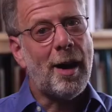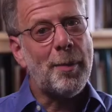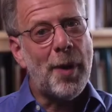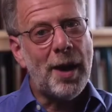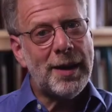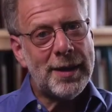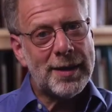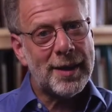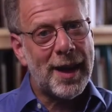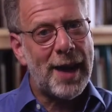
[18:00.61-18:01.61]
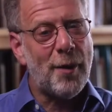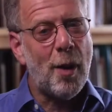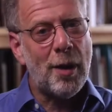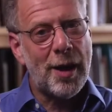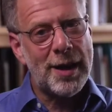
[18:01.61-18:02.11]
Our bodies have
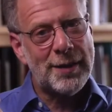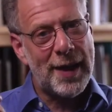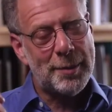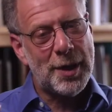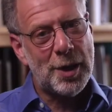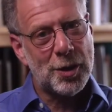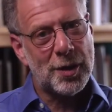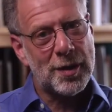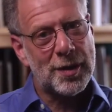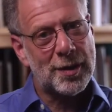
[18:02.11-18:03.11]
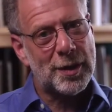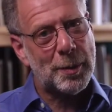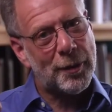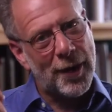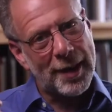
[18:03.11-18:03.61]
all kinds of adaptations to
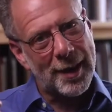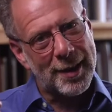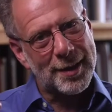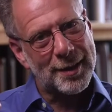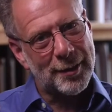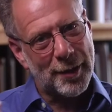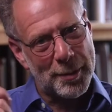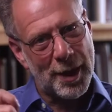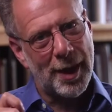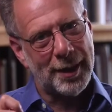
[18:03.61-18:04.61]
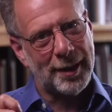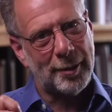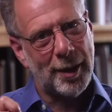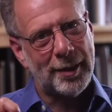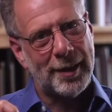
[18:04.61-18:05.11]
prevent us from dieting,
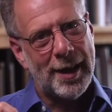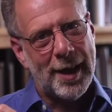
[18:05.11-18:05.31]
right?